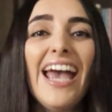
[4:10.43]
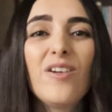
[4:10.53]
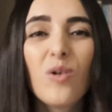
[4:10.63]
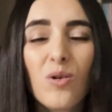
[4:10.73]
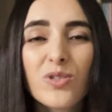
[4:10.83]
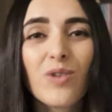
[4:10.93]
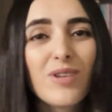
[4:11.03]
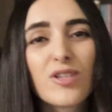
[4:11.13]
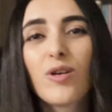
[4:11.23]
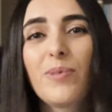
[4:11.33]
and also
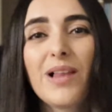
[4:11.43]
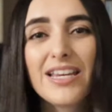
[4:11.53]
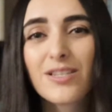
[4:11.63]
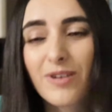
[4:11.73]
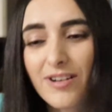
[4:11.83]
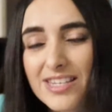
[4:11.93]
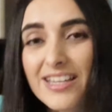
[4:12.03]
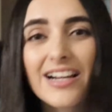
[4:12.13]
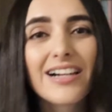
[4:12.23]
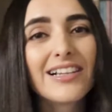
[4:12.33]
into a place where it's
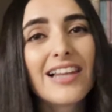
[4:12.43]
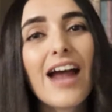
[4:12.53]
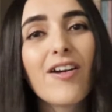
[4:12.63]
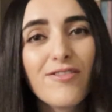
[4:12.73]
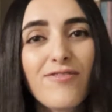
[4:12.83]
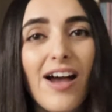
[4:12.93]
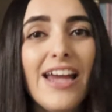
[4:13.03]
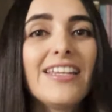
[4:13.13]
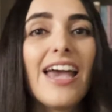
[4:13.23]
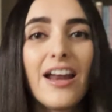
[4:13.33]
going to
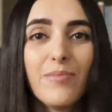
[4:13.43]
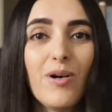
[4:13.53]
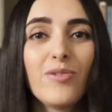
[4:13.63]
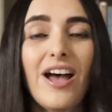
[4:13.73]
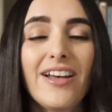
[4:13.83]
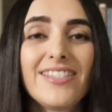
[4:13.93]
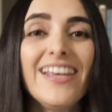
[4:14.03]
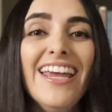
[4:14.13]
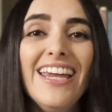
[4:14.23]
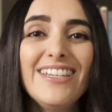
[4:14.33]
clarify and catapult us
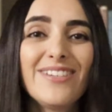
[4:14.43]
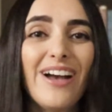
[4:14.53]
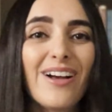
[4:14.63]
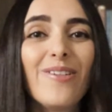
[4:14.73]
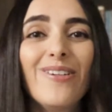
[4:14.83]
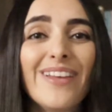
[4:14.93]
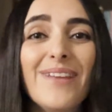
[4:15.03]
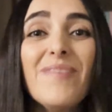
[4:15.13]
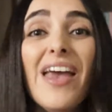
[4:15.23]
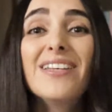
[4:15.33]
into our calling.